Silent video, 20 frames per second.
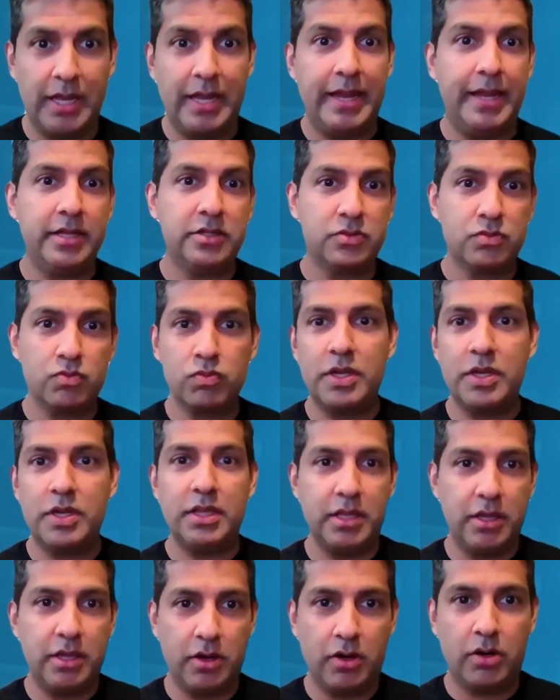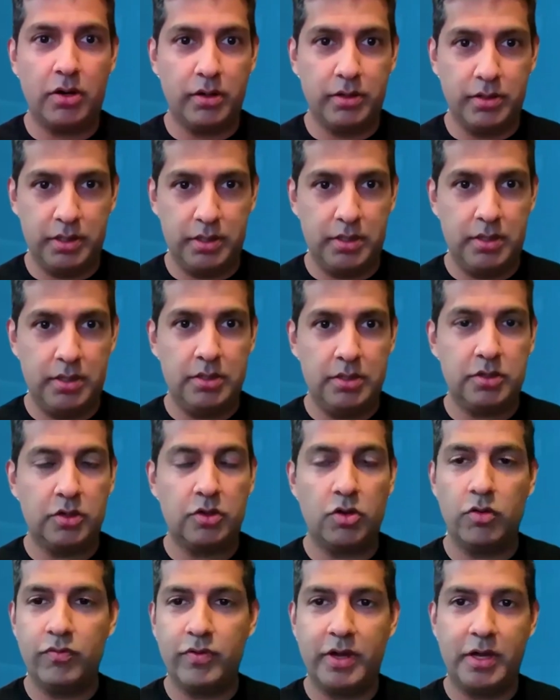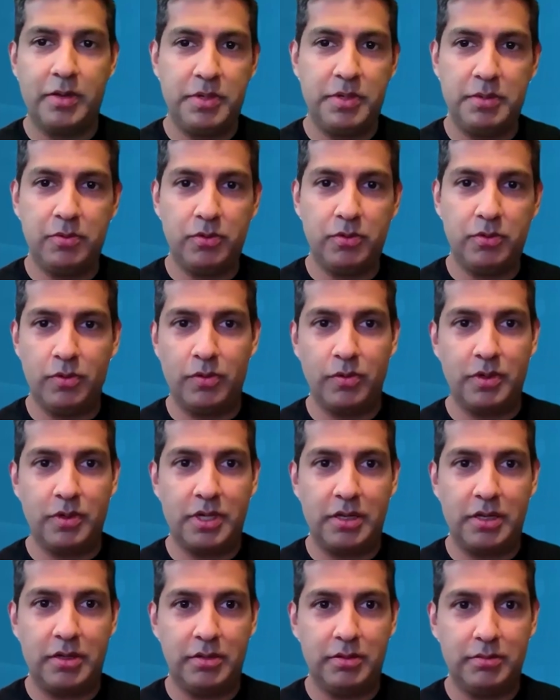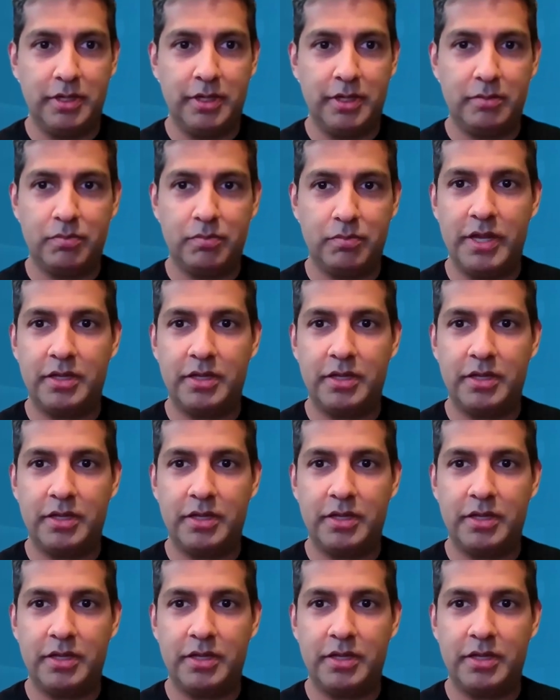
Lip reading: It's really hard to go find people who can like